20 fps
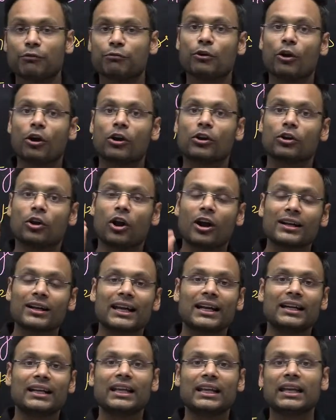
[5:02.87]
if you are not
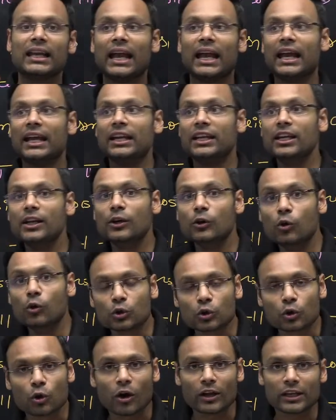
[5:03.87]
getting any
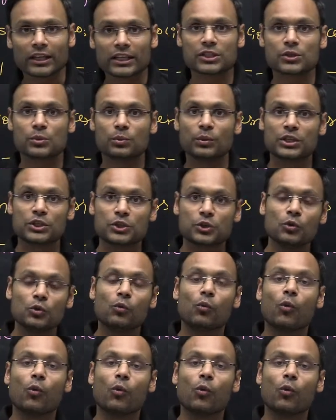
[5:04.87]
good college which you